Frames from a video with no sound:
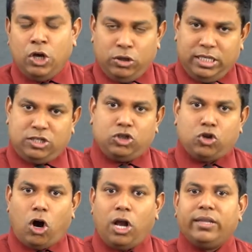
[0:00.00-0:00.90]
This is
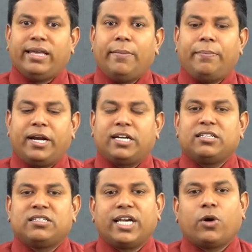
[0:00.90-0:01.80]
all the
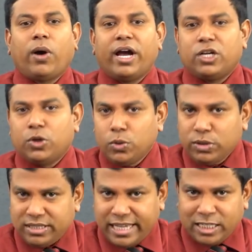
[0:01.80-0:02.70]
apparatus required to do
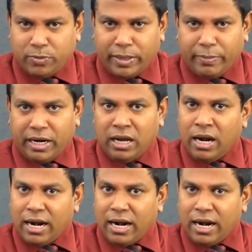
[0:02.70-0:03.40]
this experiment.